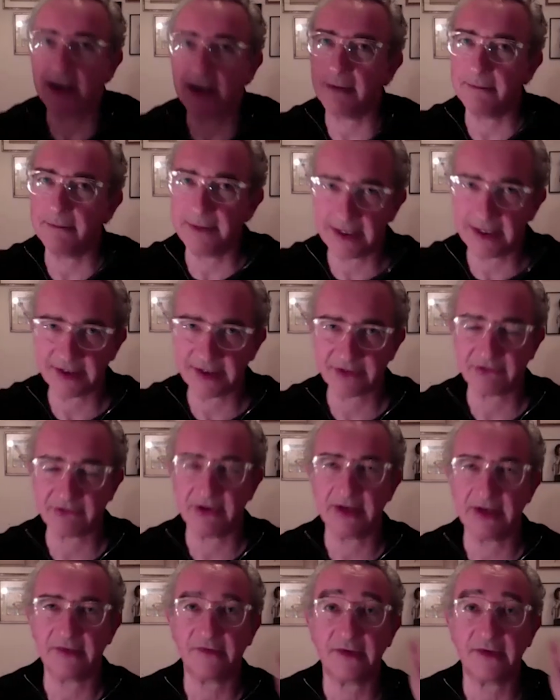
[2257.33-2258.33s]
a bigger
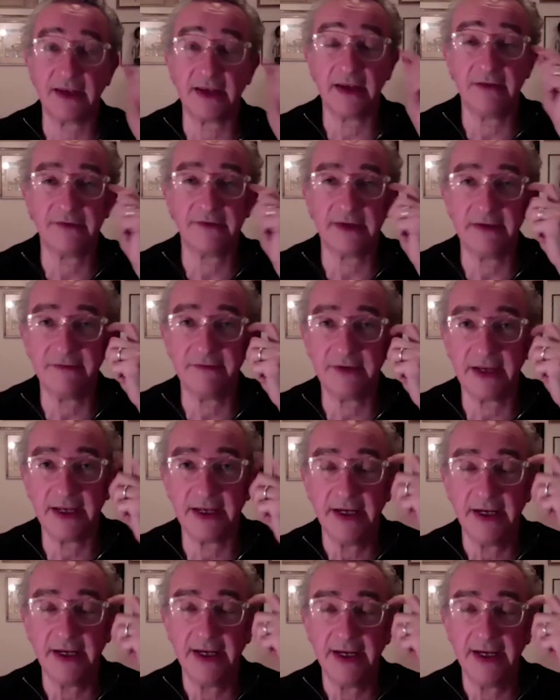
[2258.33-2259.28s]
screen, a T V.